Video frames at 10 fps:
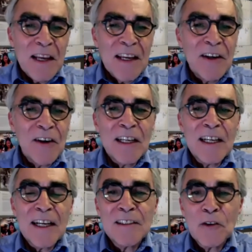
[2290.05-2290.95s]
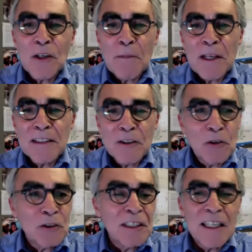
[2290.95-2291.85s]
here on En Casa con la Plaza
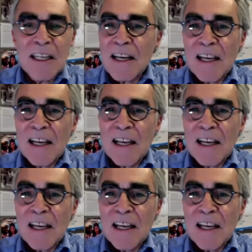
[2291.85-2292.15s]
Cocina.